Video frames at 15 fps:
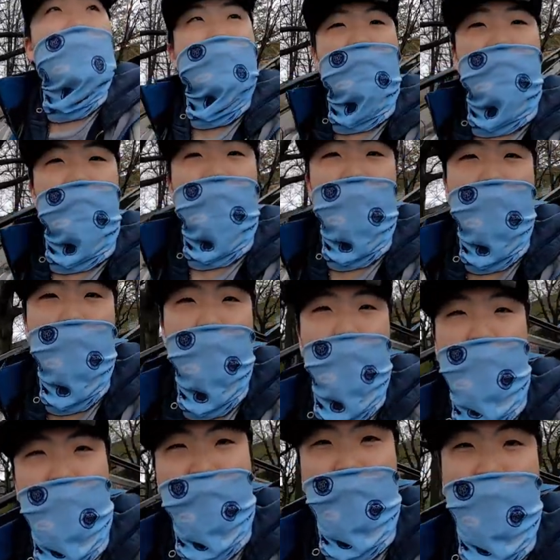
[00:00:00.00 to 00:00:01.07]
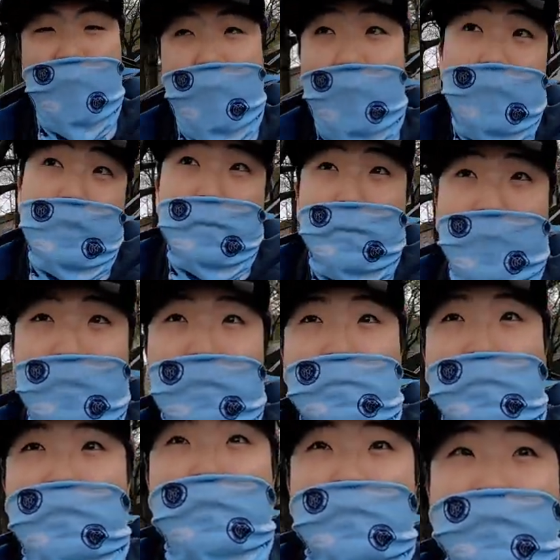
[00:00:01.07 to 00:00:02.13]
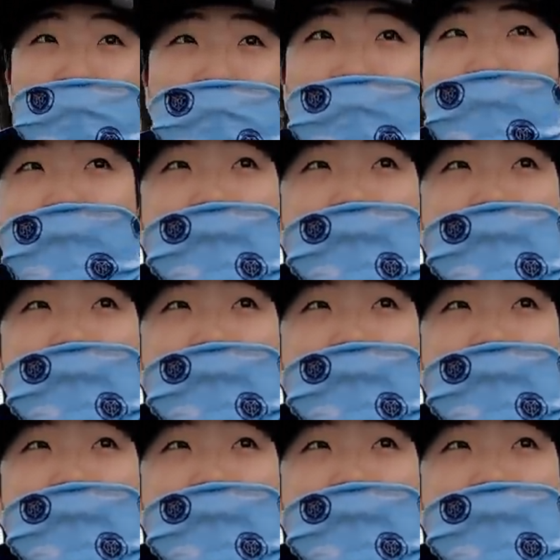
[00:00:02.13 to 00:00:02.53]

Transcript: active when it's raining, at least in my experience. So